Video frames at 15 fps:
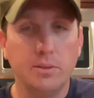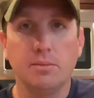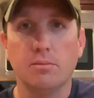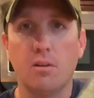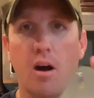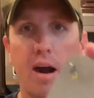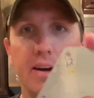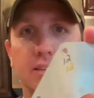
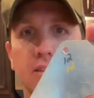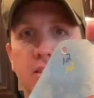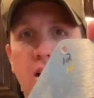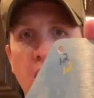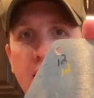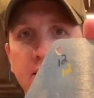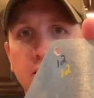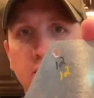all right,
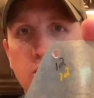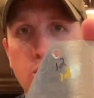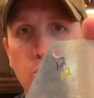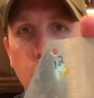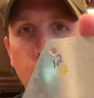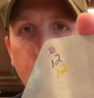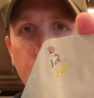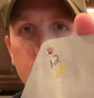I
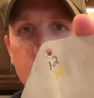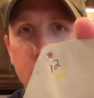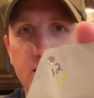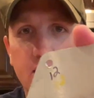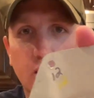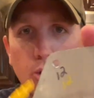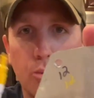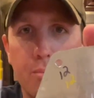wrote those in
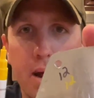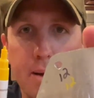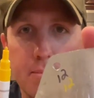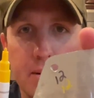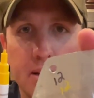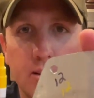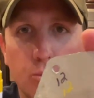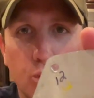yellow paint
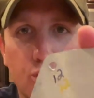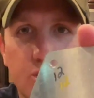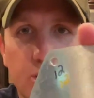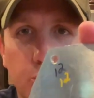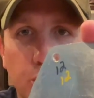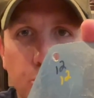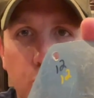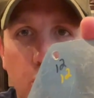pen. We'll see
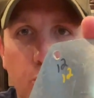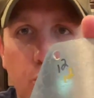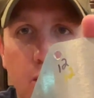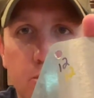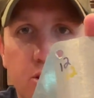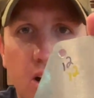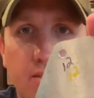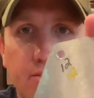which one
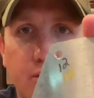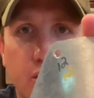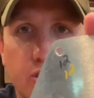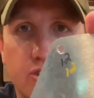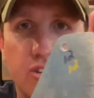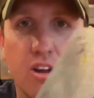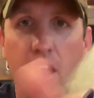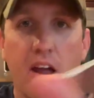rubs off
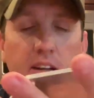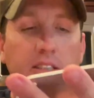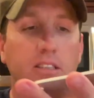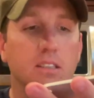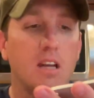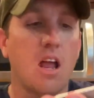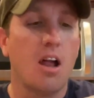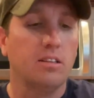first.
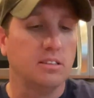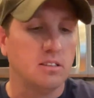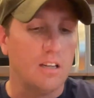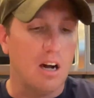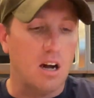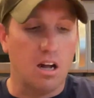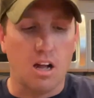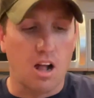
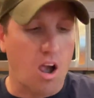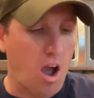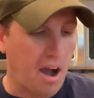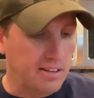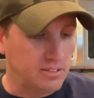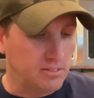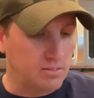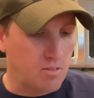
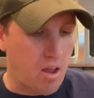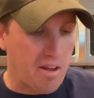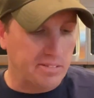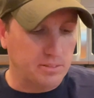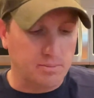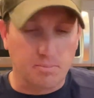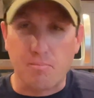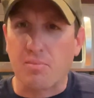
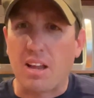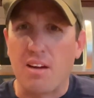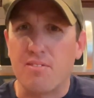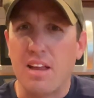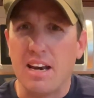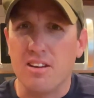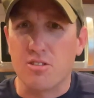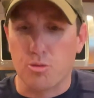If
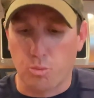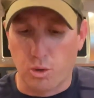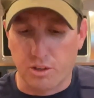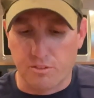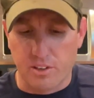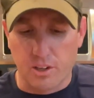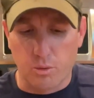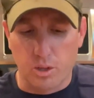that doesn't work
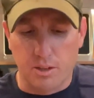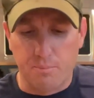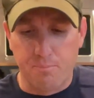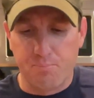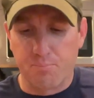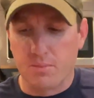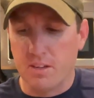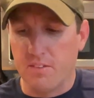very well,
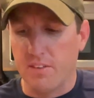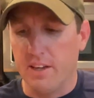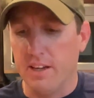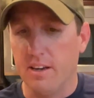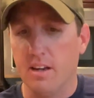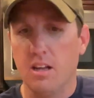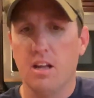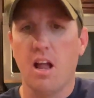
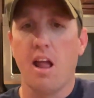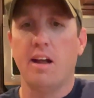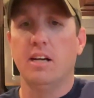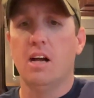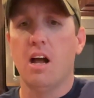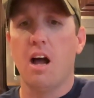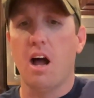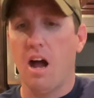then
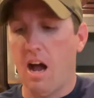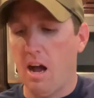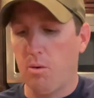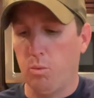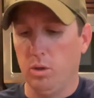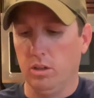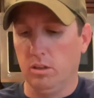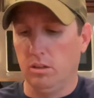I
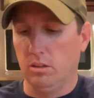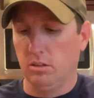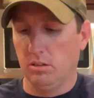will